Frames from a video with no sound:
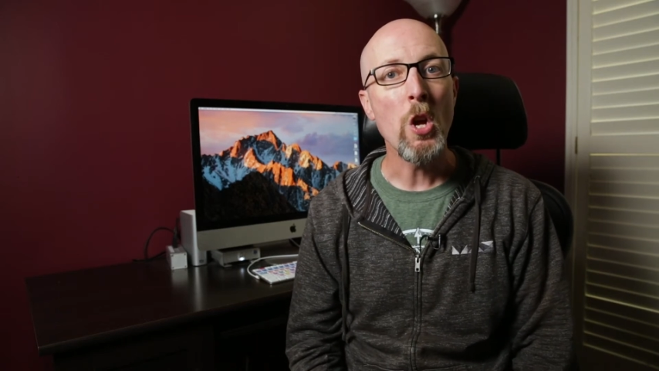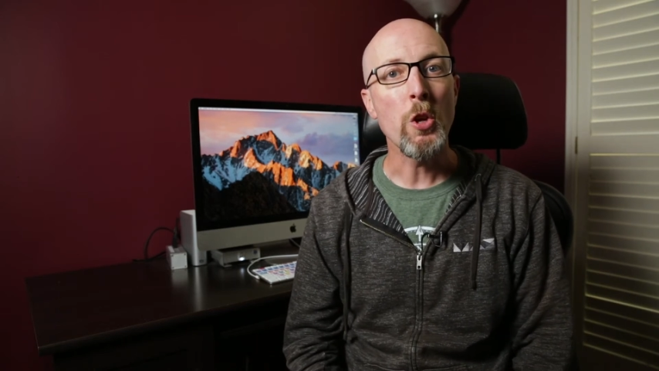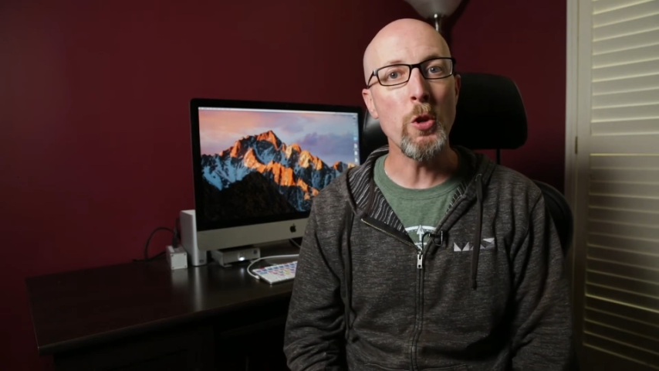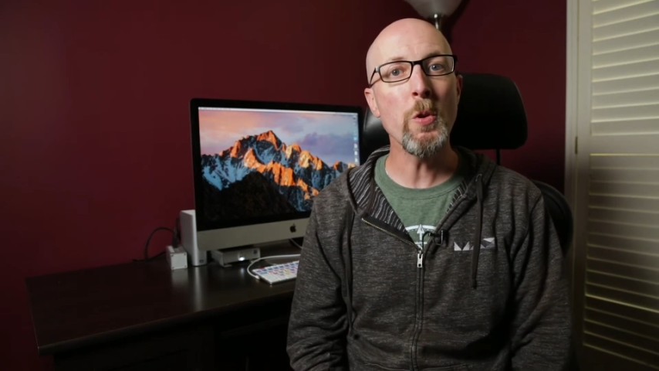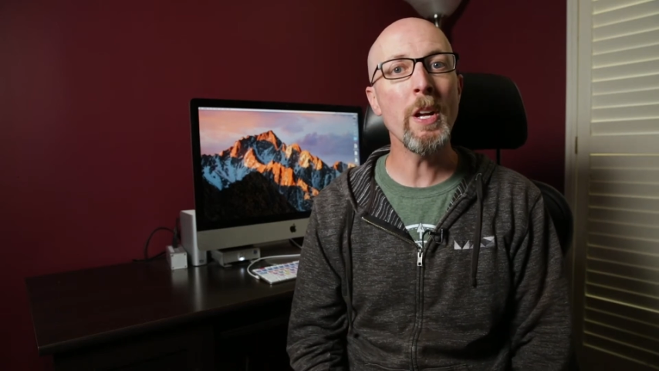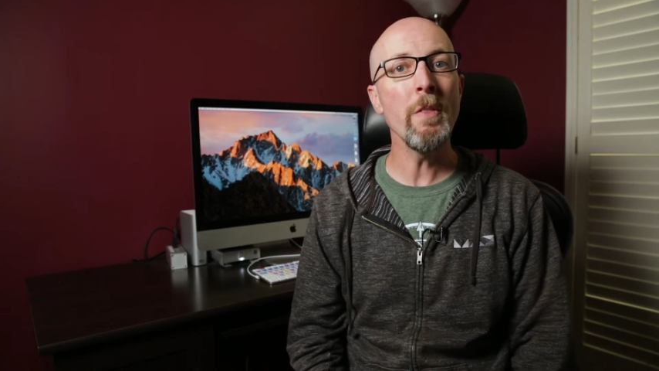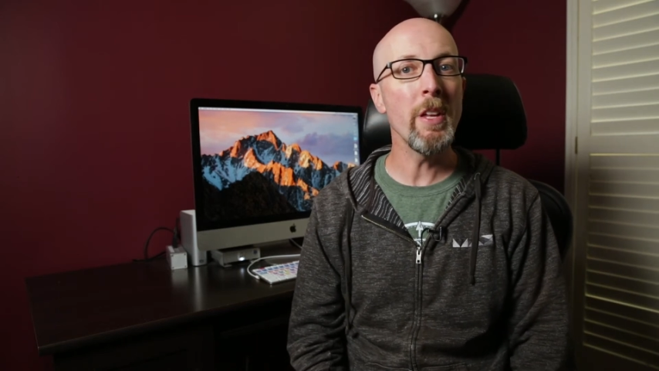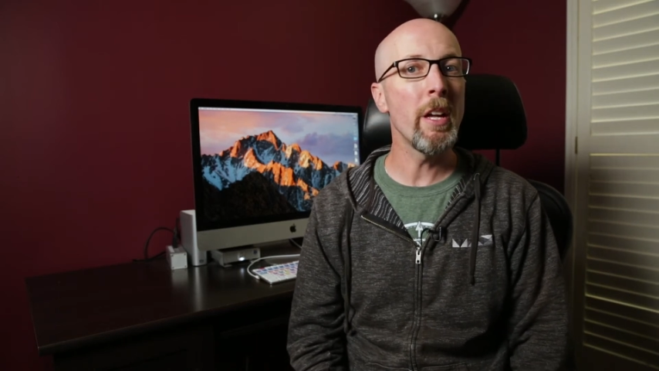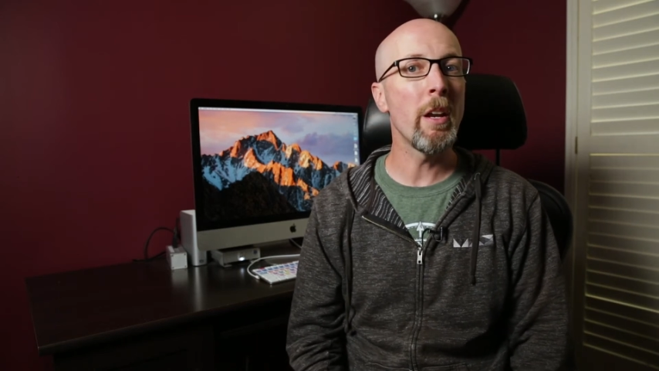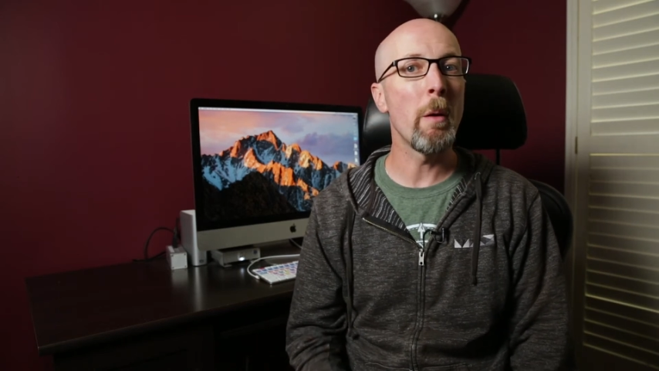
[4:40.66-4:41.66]
you can
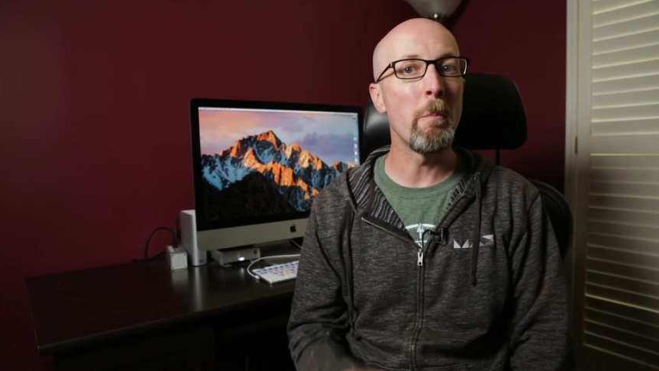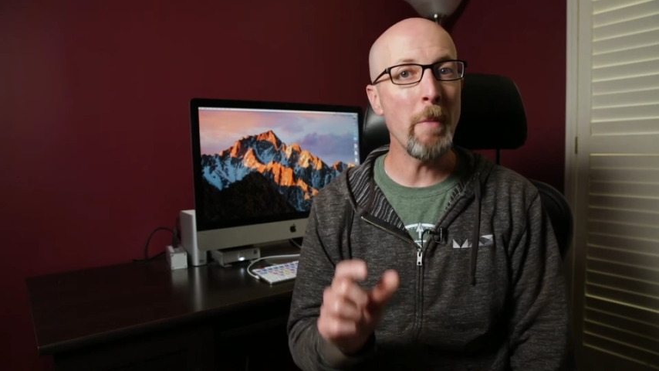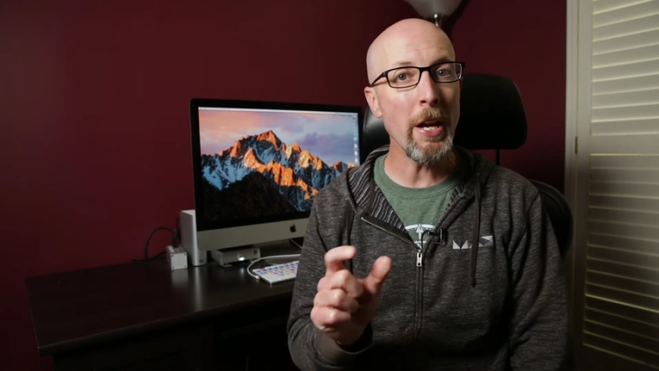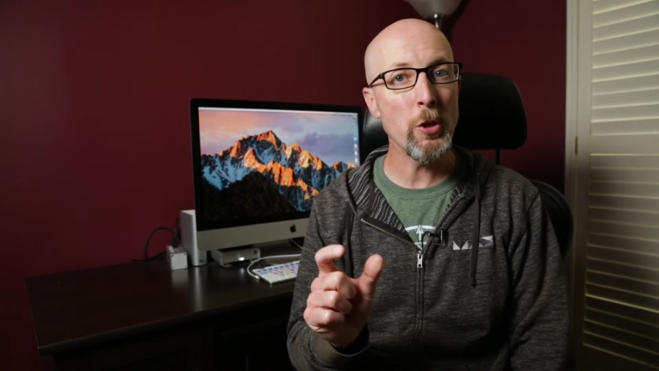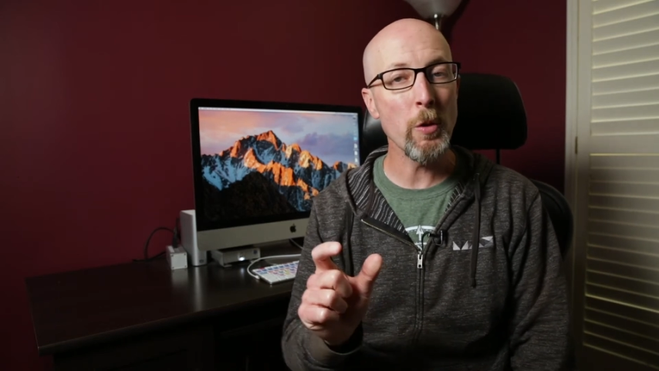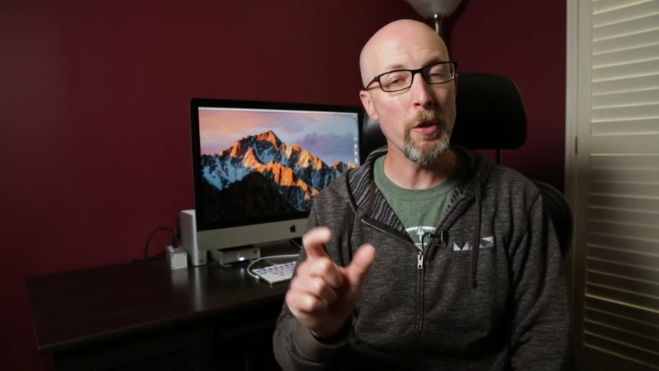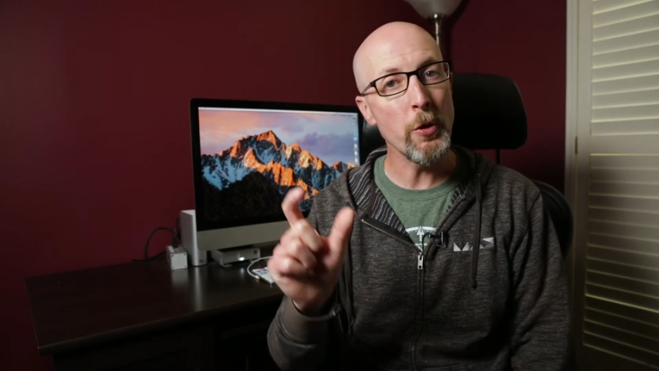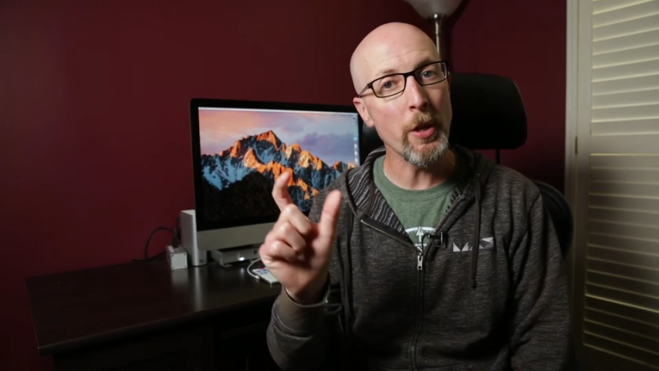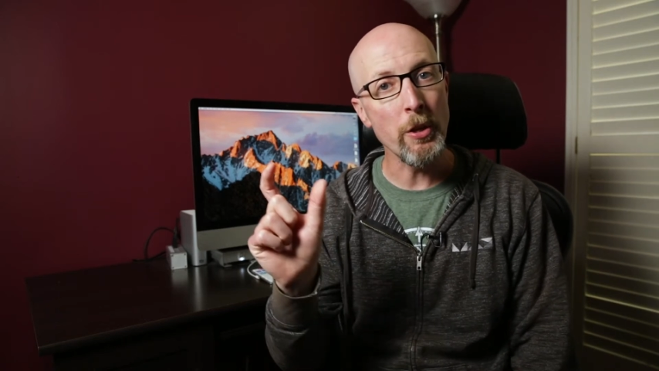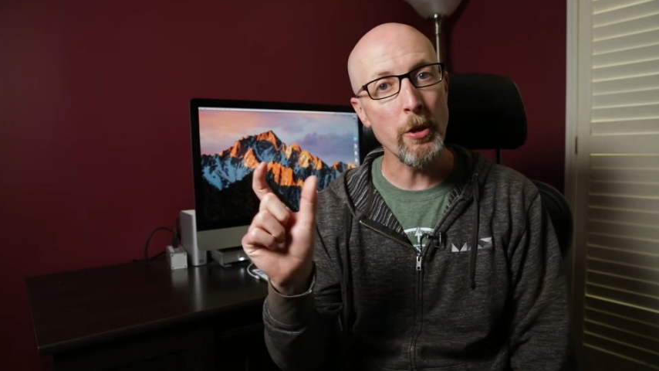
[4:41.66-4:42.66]
then make sure that
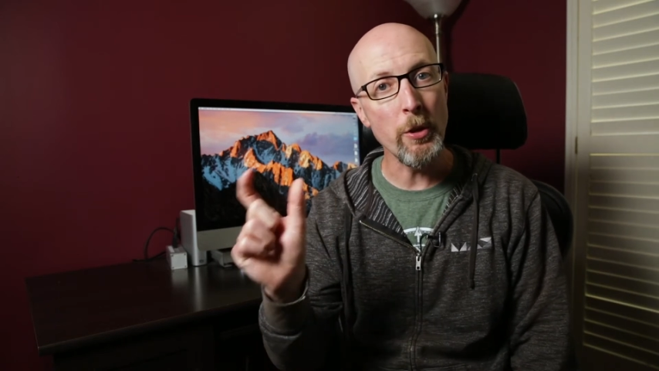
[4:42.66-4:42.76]
you can